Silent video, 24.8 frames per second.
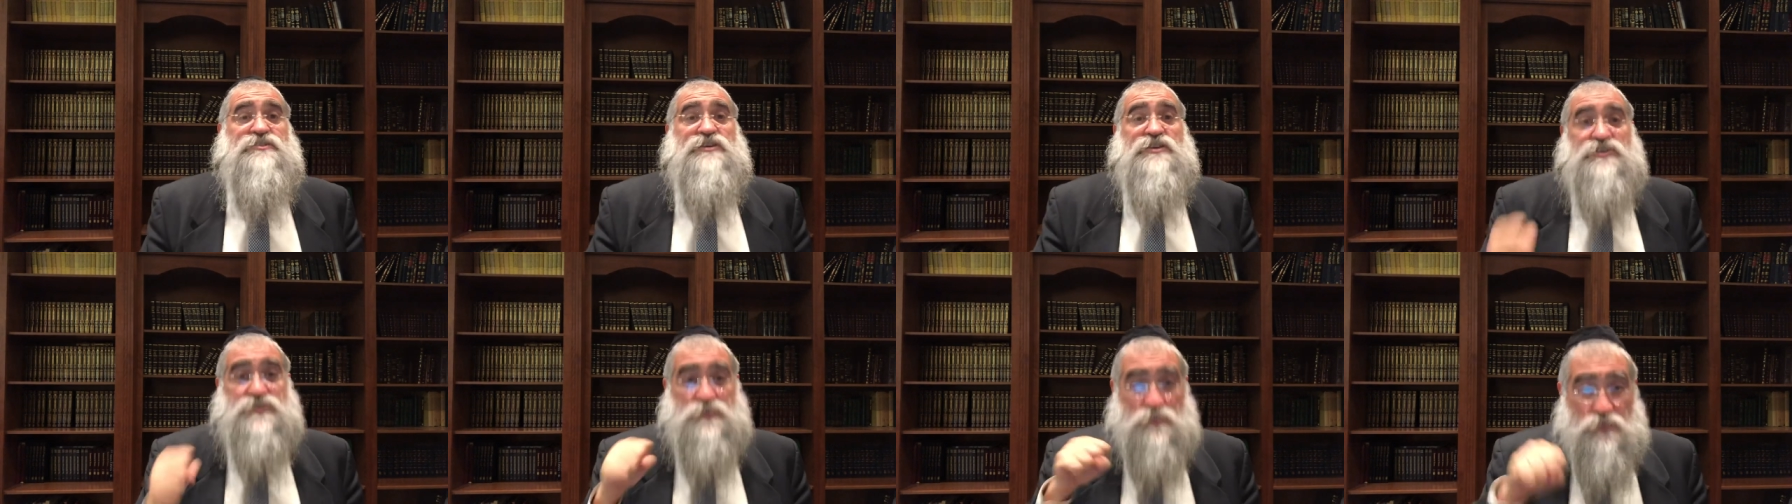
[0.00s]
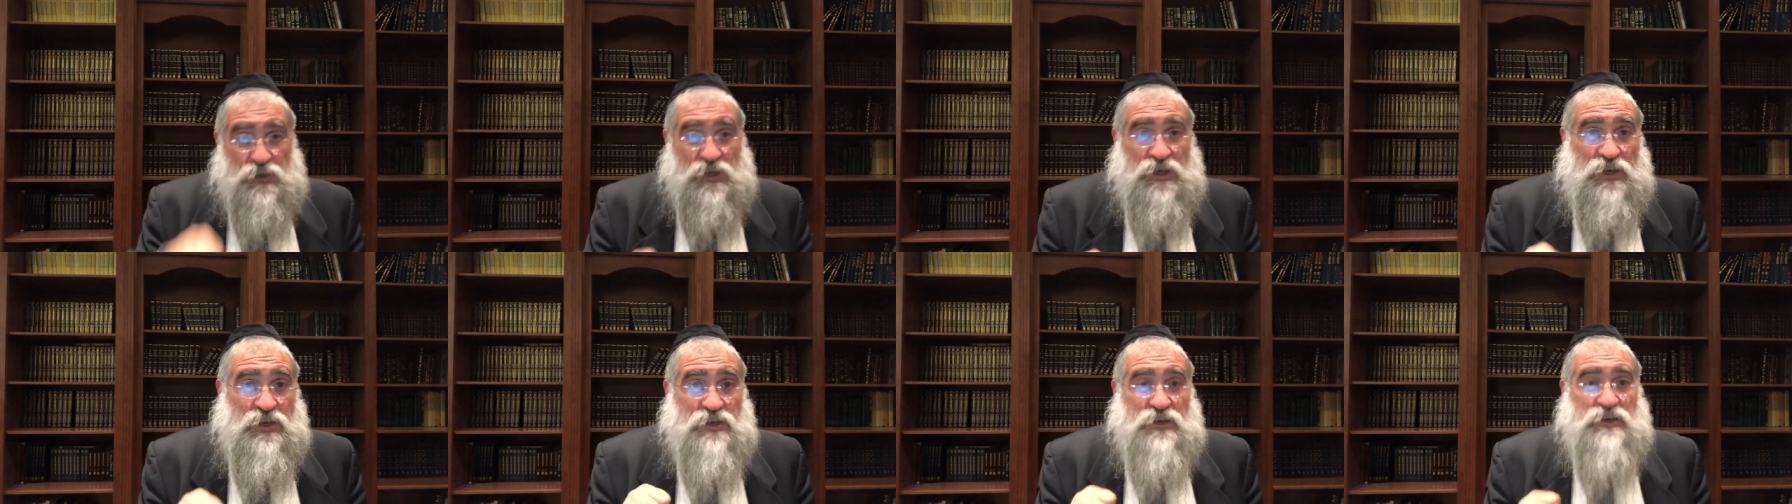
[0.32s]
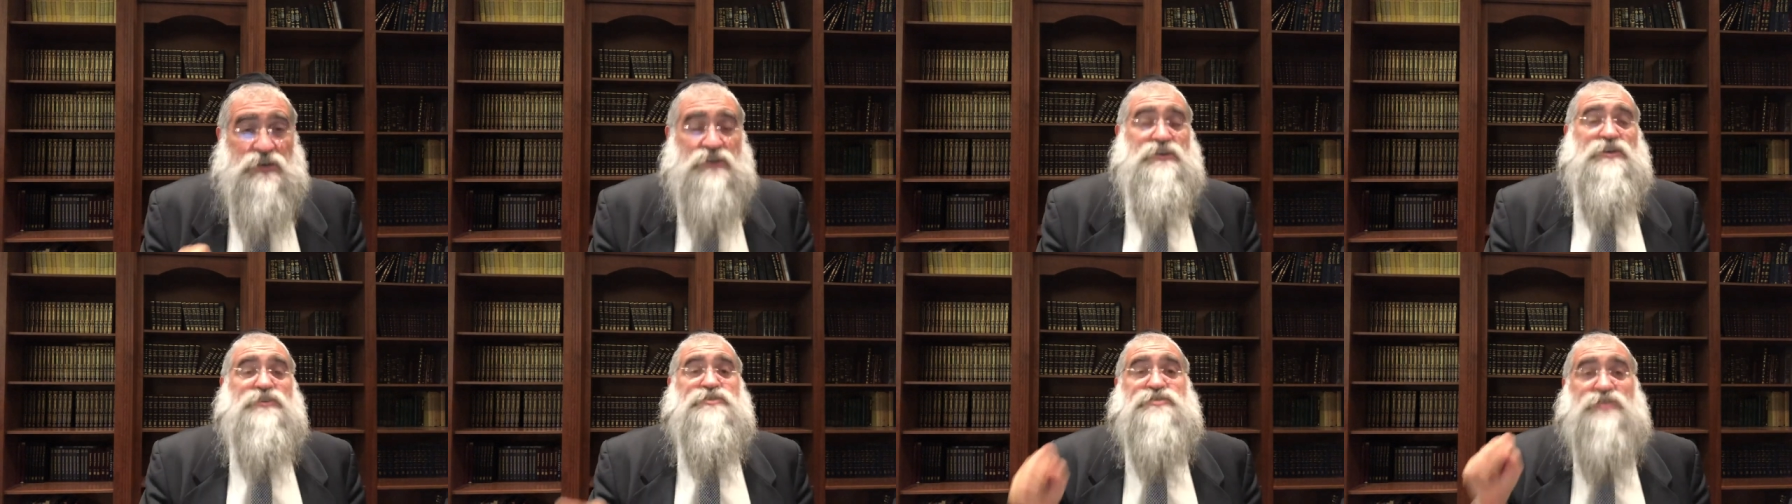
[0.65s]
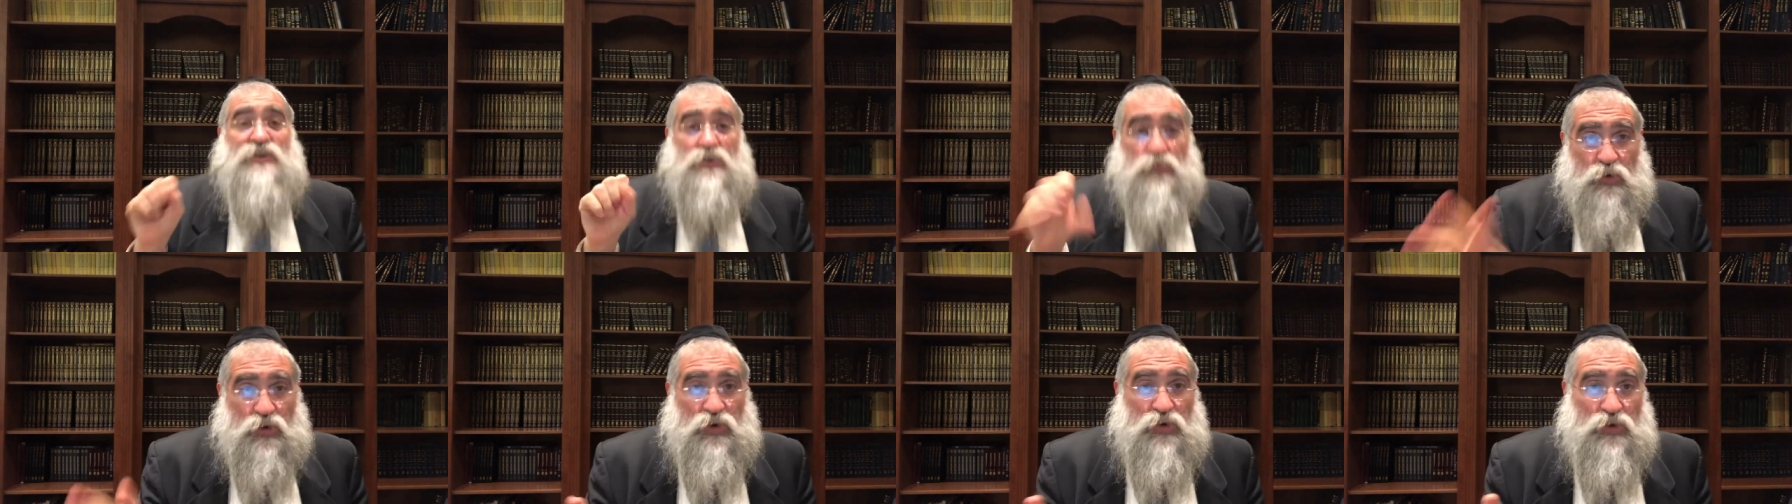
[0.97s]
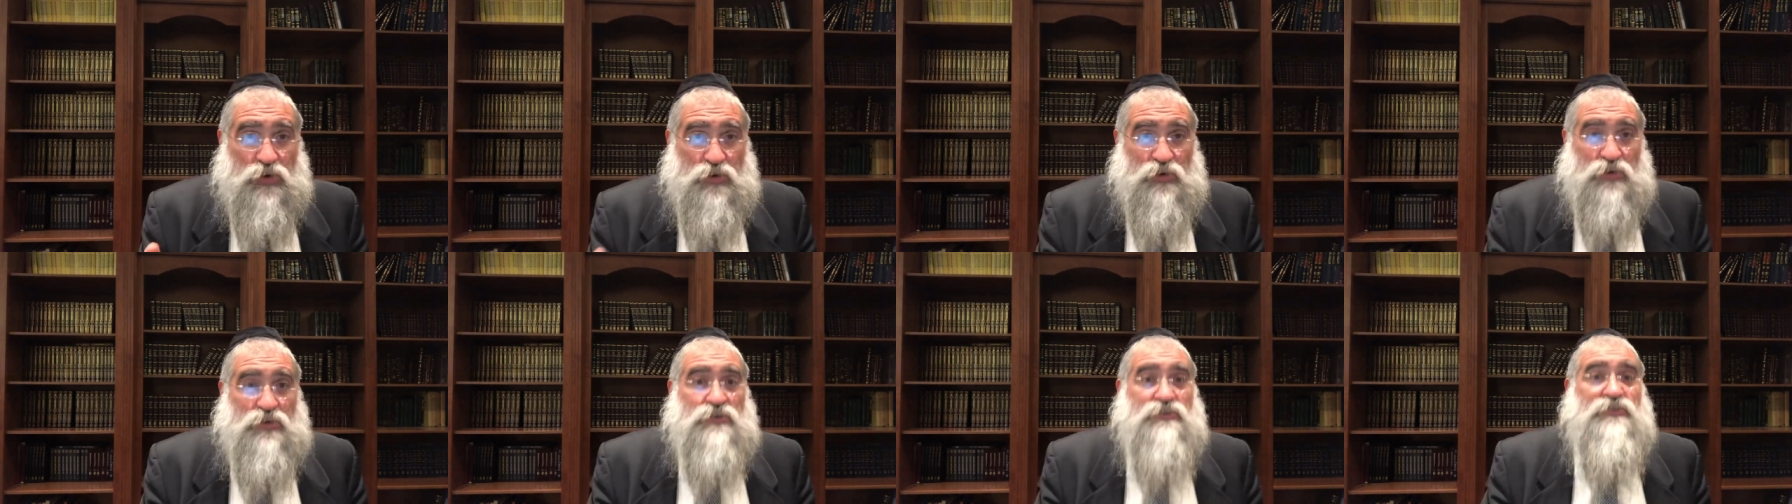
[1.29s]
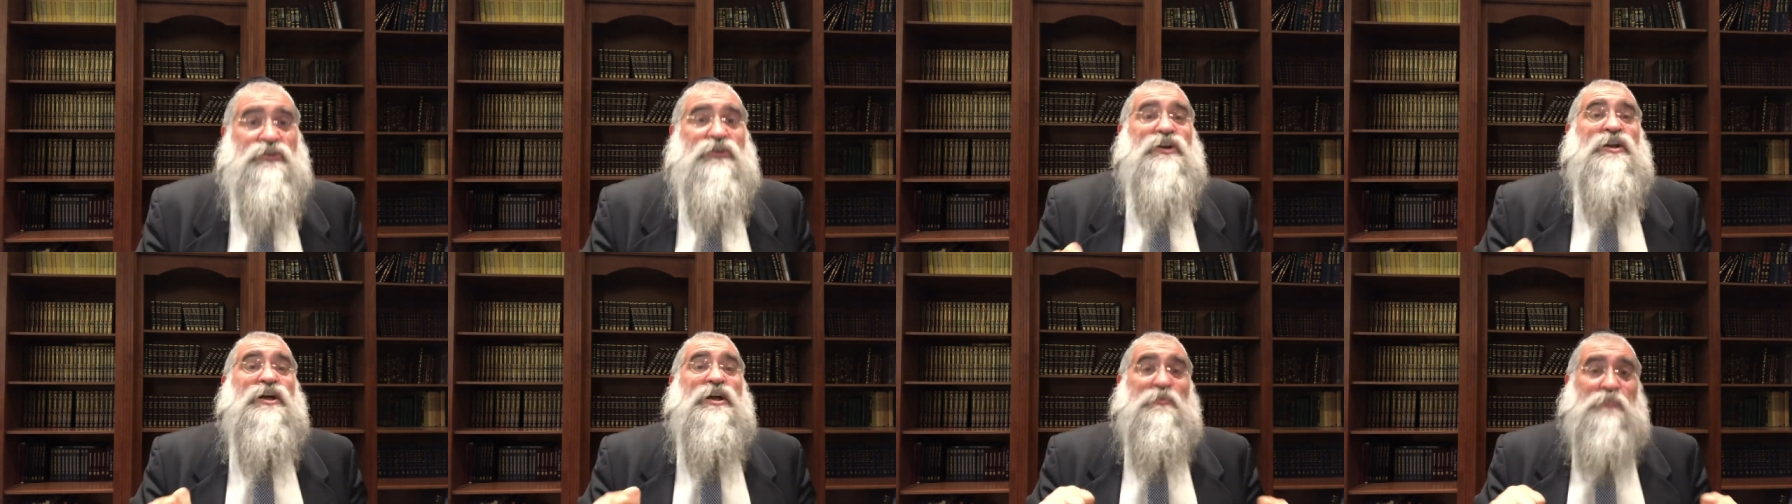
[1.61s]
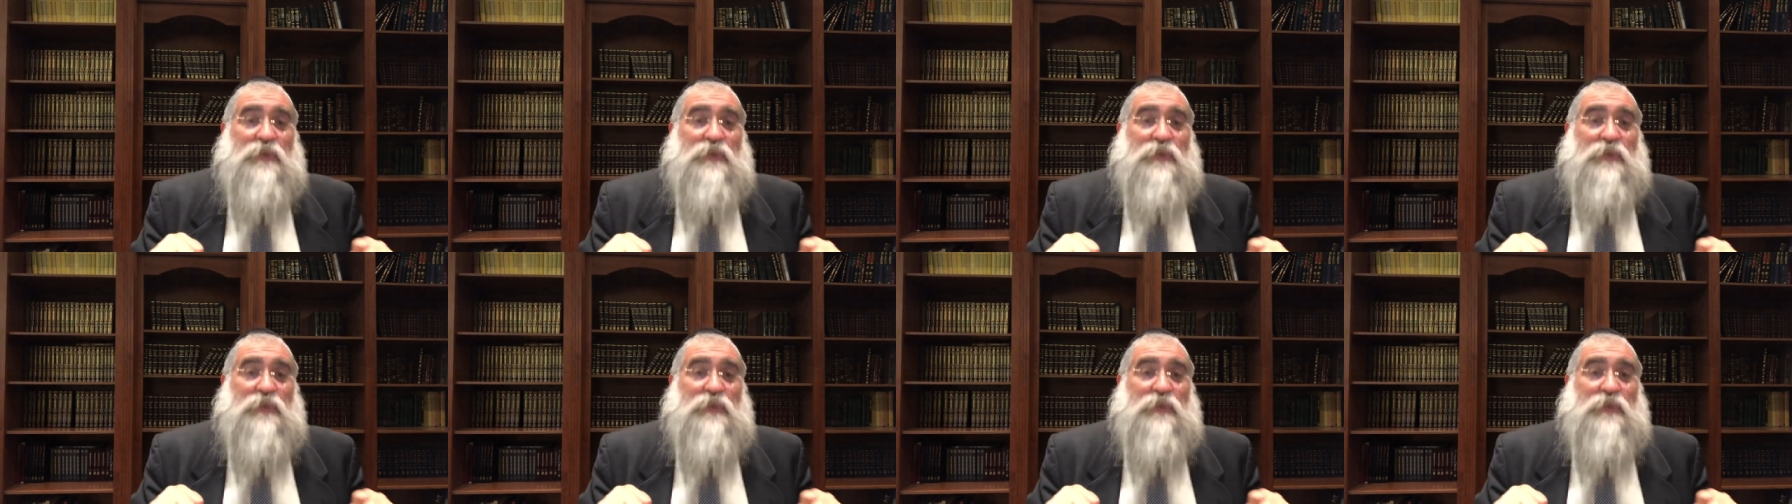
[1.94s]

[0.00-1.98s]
There's me, there's the world,